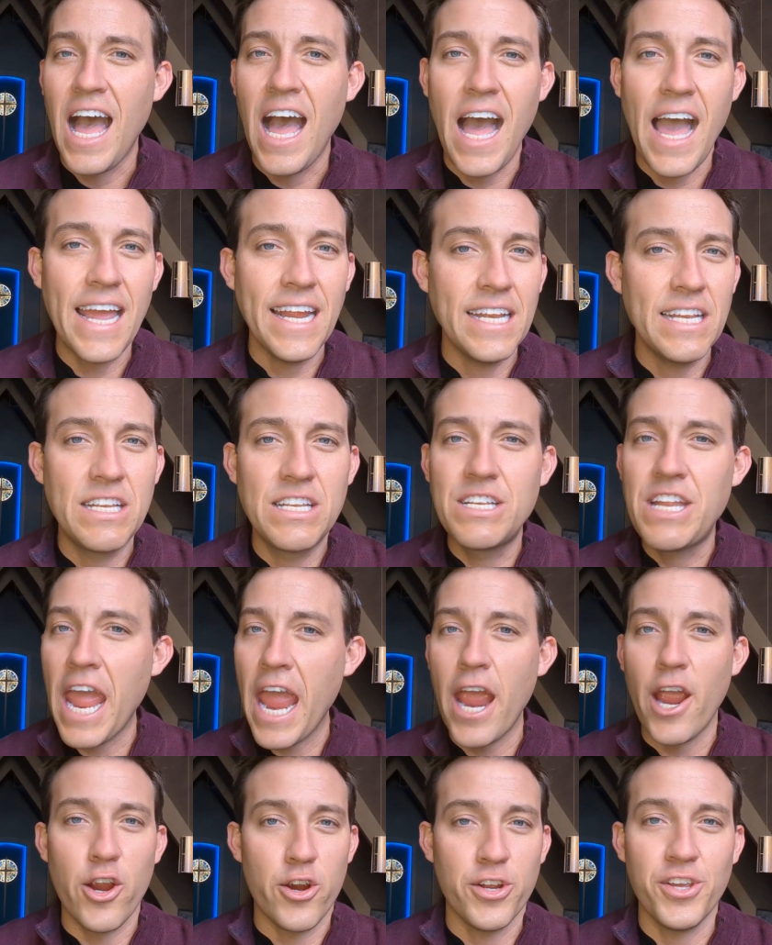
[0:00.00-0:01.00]
i
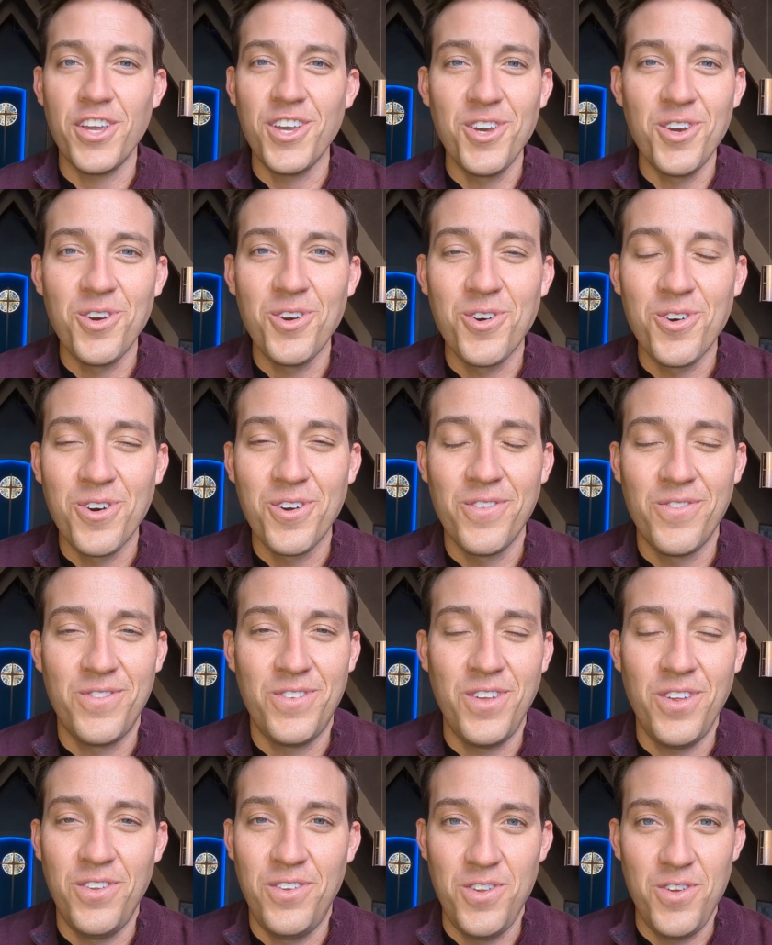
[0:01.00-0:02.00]
dare you
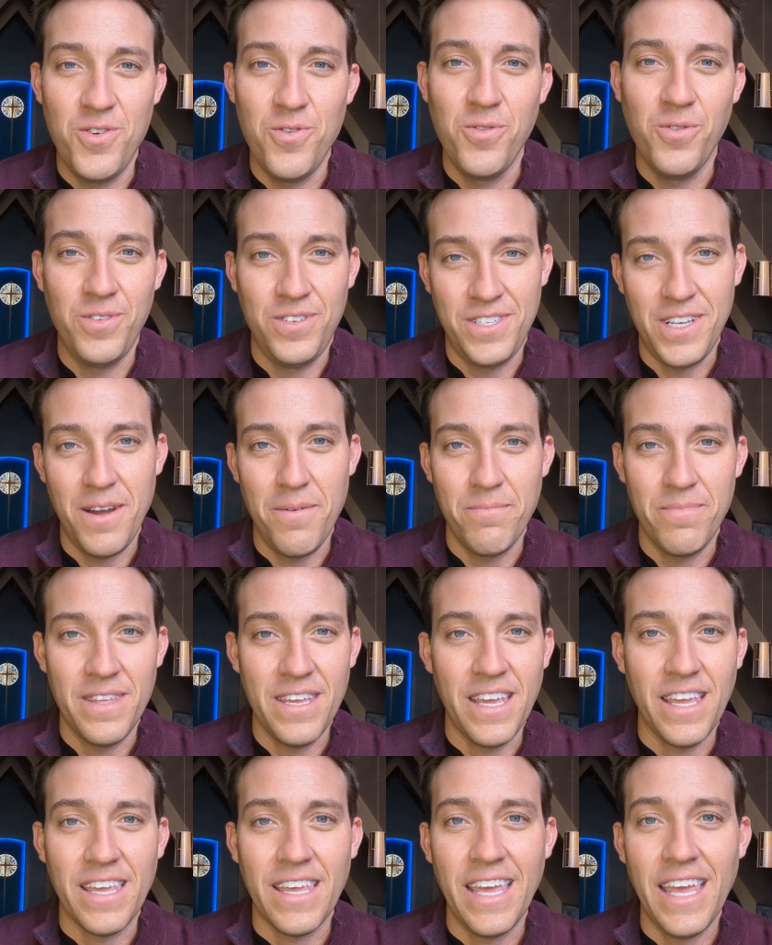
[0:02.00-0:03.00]
to do
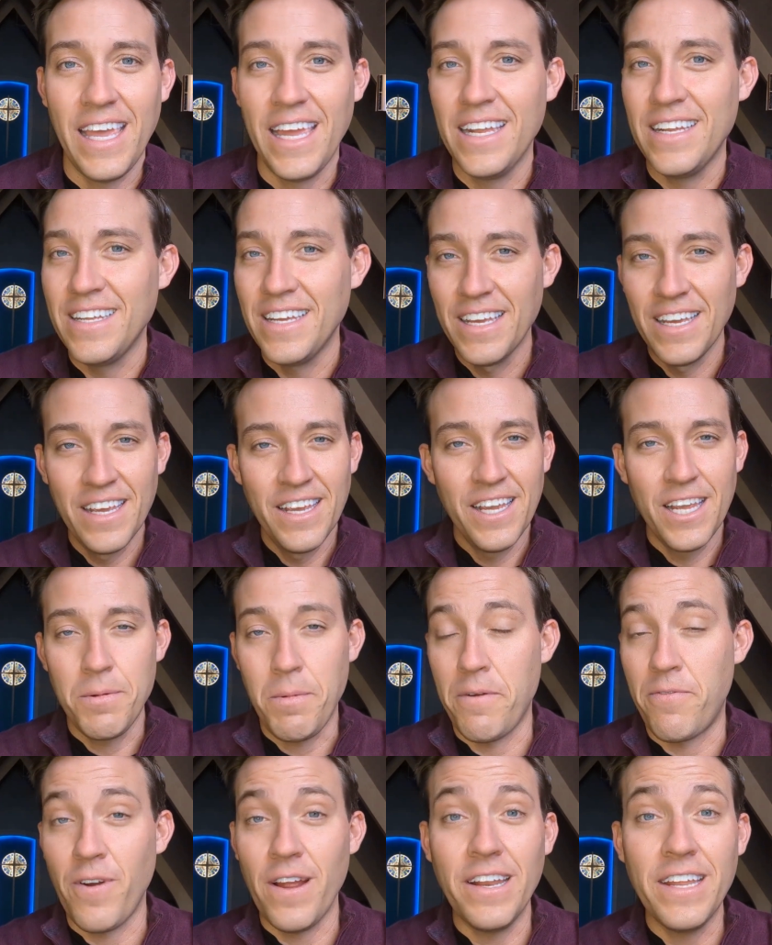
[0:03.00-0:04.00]
something and
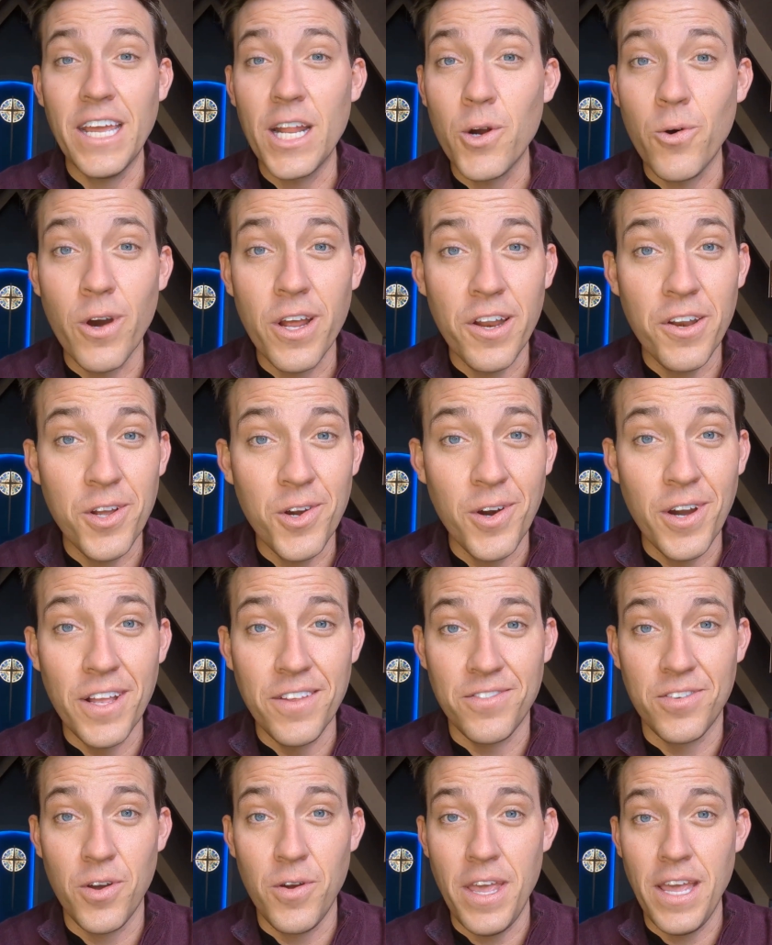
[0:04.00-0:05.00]
my friend didn't want to do
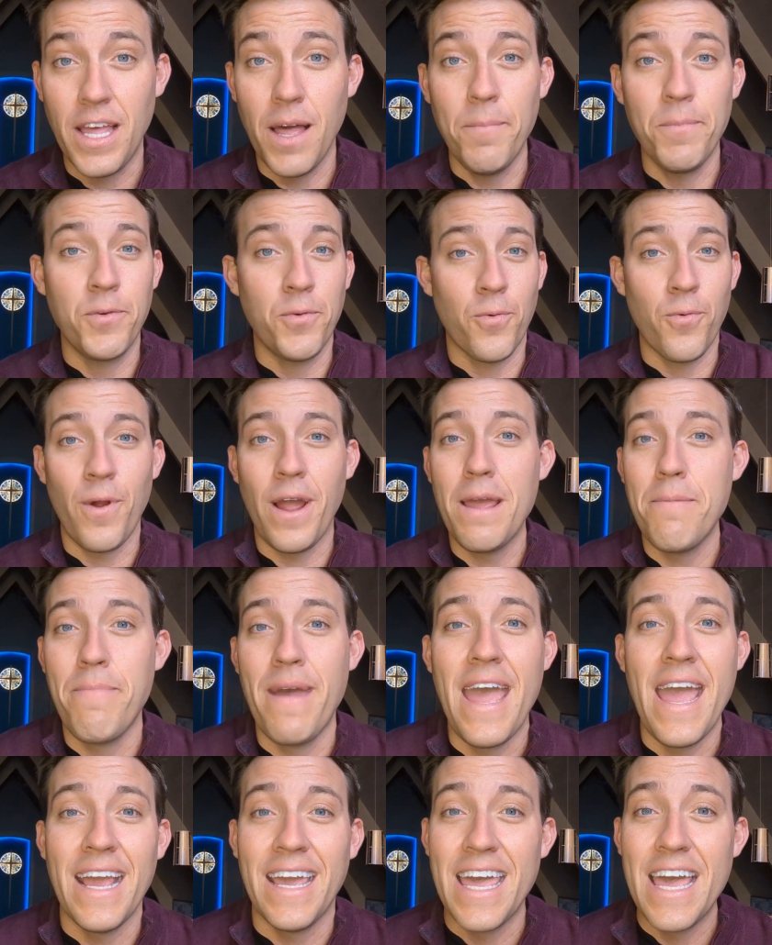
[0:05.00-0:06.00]
it so he comes right
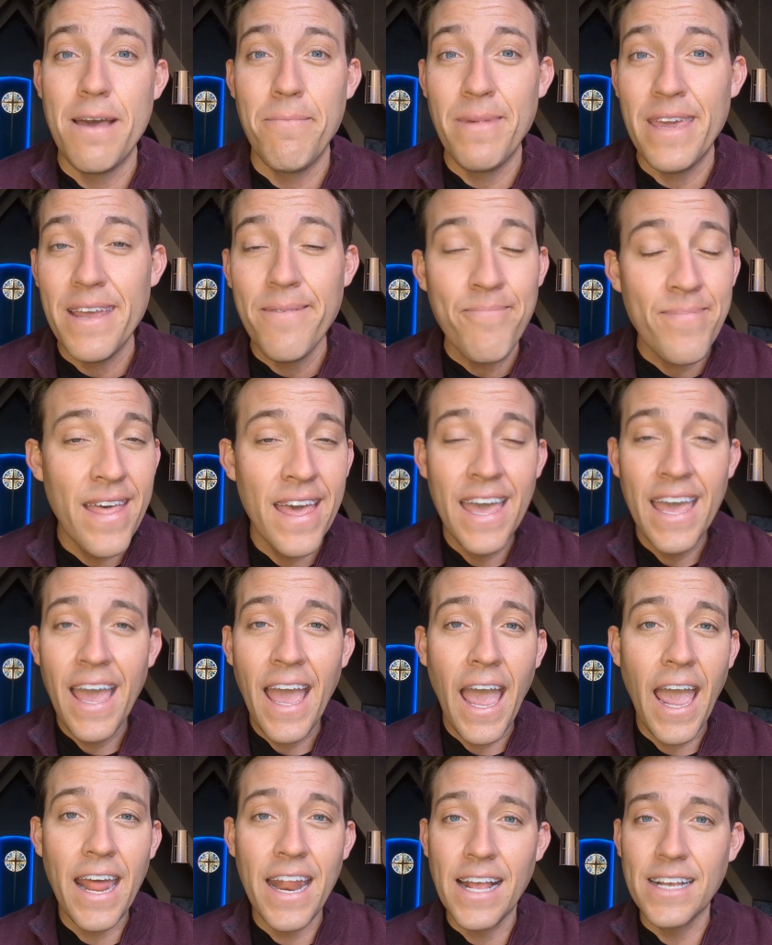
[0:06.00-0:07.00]
back at me
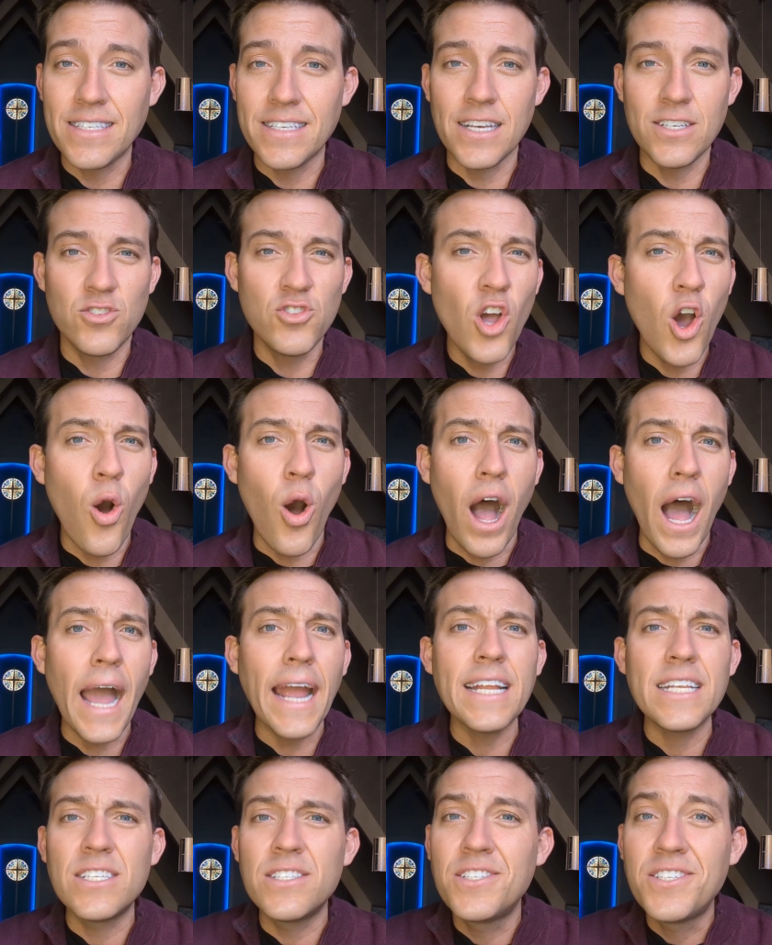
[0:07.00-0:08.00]
and he says no
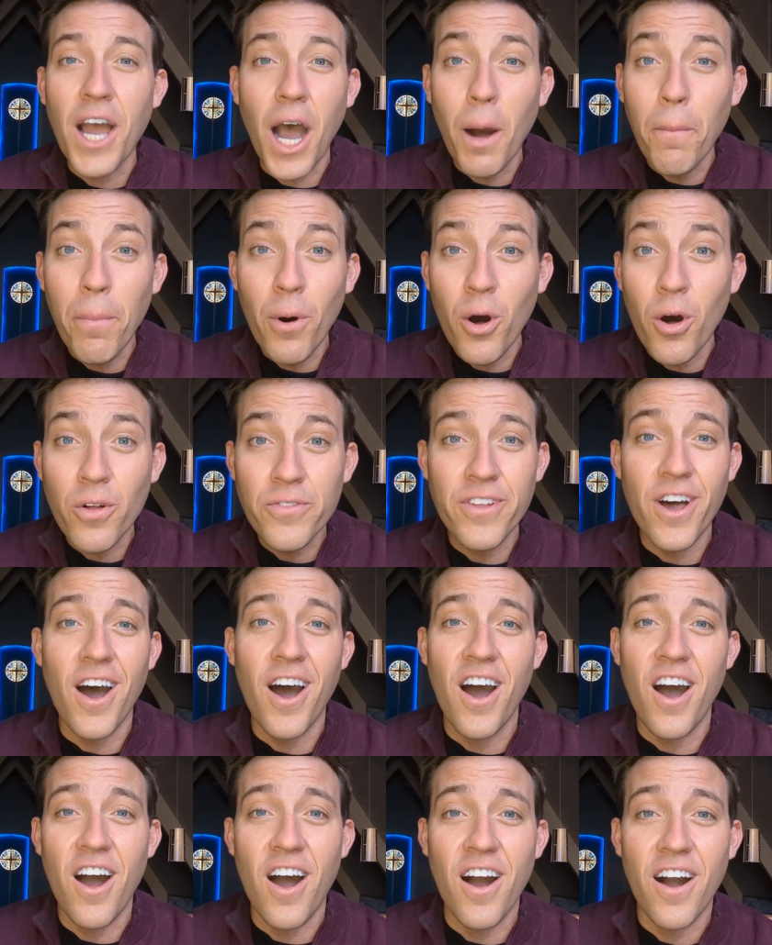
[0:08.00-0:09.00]
i double
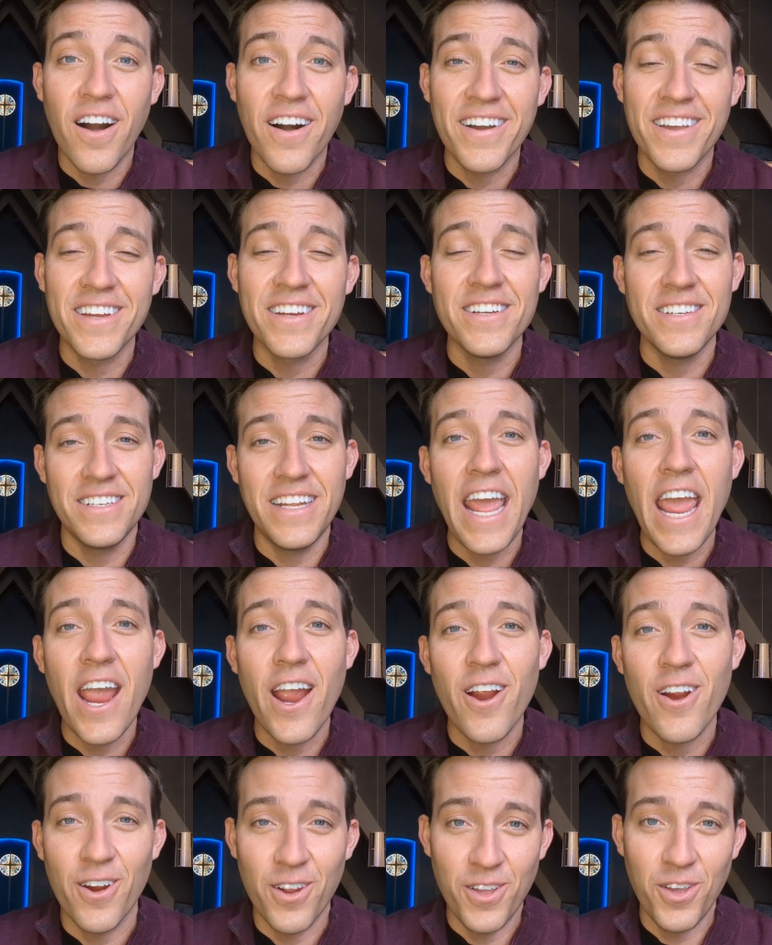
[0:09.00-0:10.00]
dog
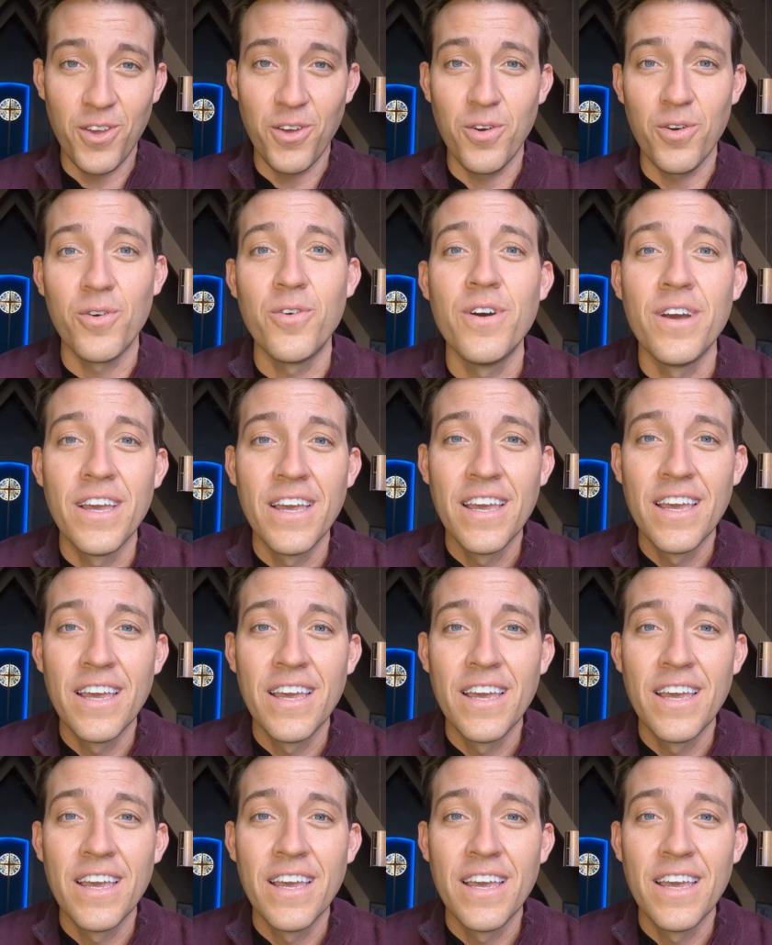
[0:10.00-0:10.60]
dare you